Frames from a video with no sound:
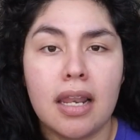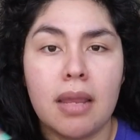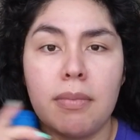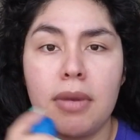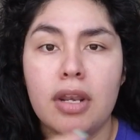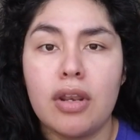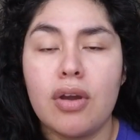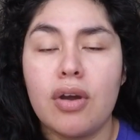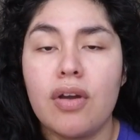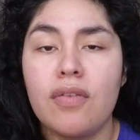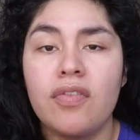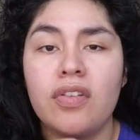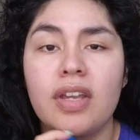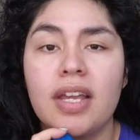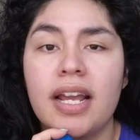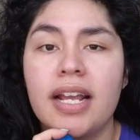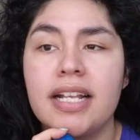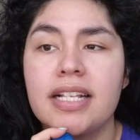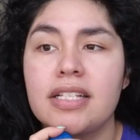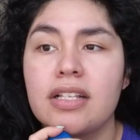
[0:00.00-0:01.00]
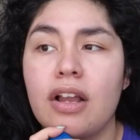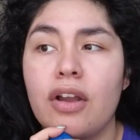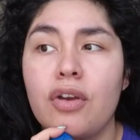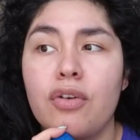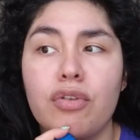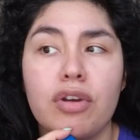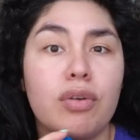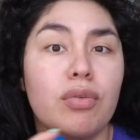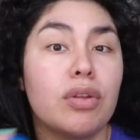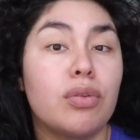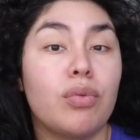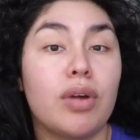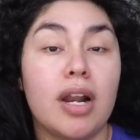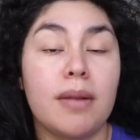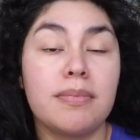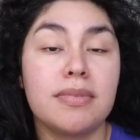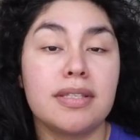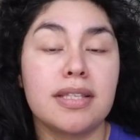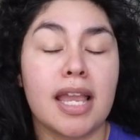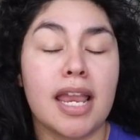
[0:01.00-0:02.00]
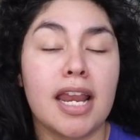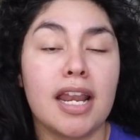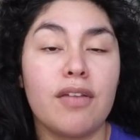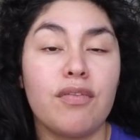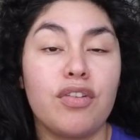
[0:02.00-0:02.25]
Let me know if you guys agree with what I'm saying,